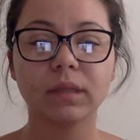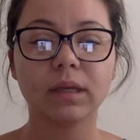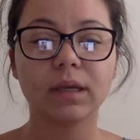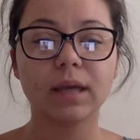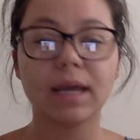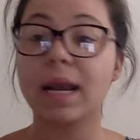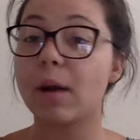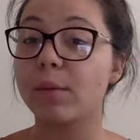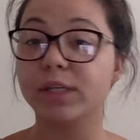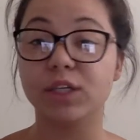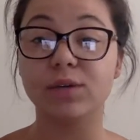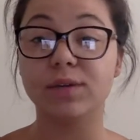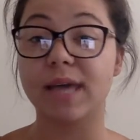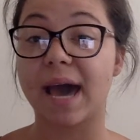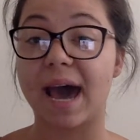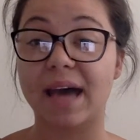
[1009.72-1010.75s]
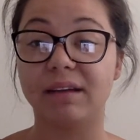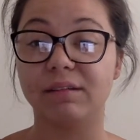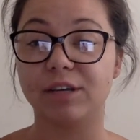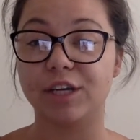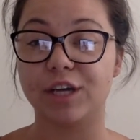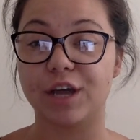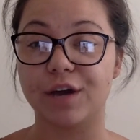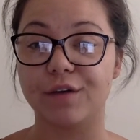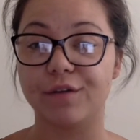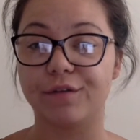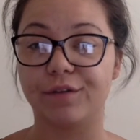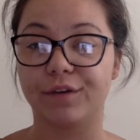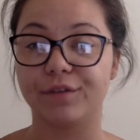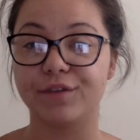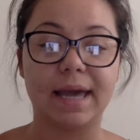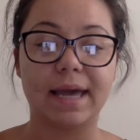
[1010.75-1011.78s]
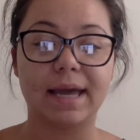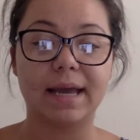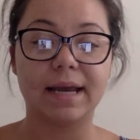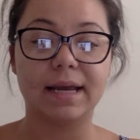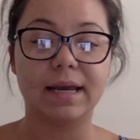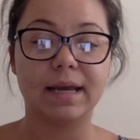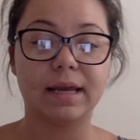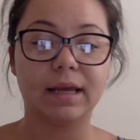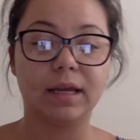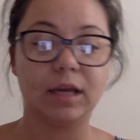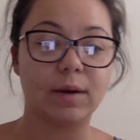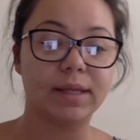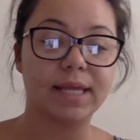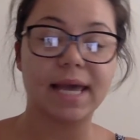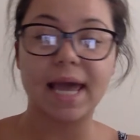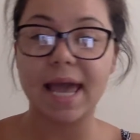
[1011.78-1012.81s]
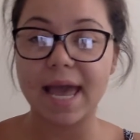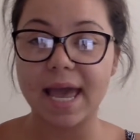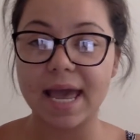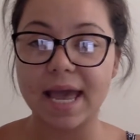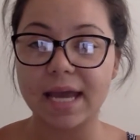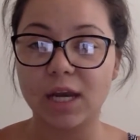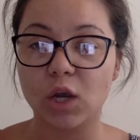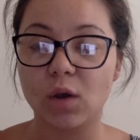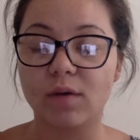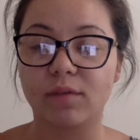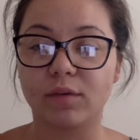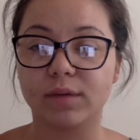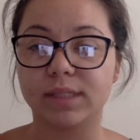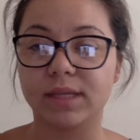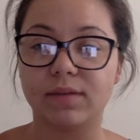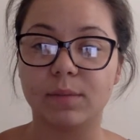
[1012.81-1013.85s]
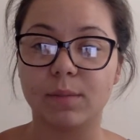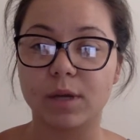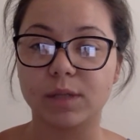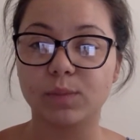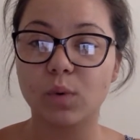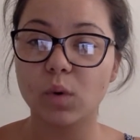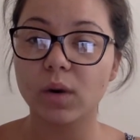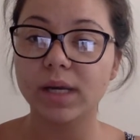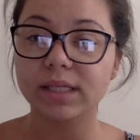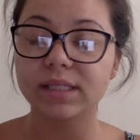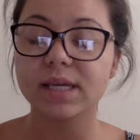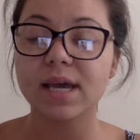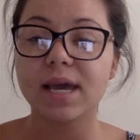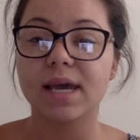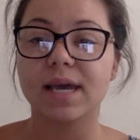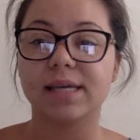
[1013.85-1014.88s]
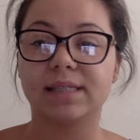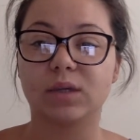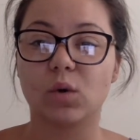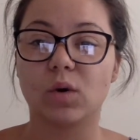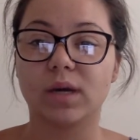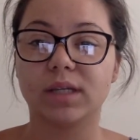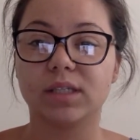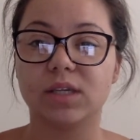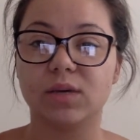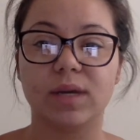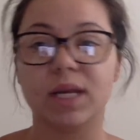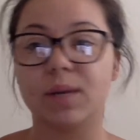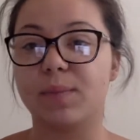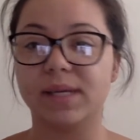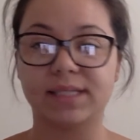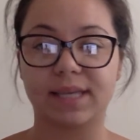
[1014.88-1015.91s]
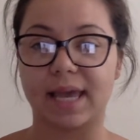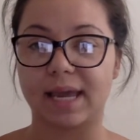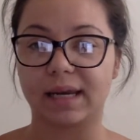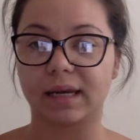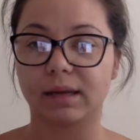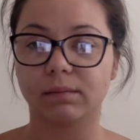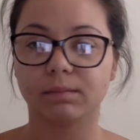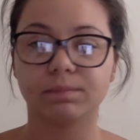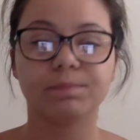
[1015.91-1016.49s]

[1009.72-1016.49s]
And I would do that, for a few, and, at the end, whoever received the most points is going to get a piece of candy.